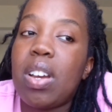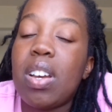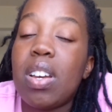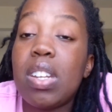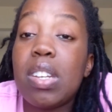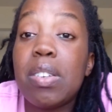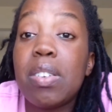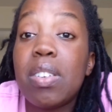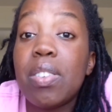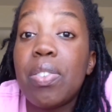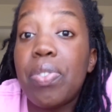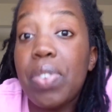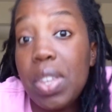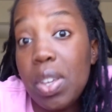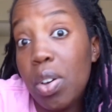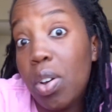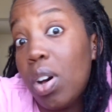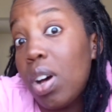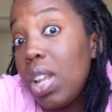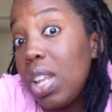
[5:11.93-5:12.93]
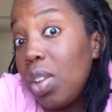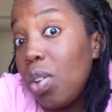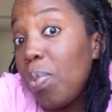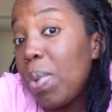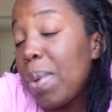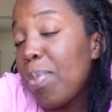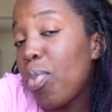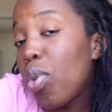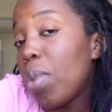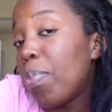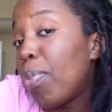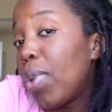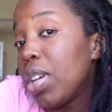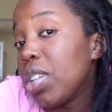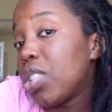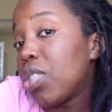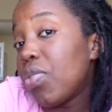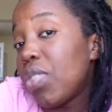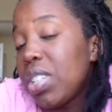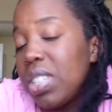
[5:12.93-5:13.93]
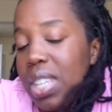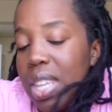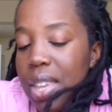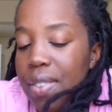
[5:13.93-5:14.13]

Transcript: could feel a little bit more moisturized.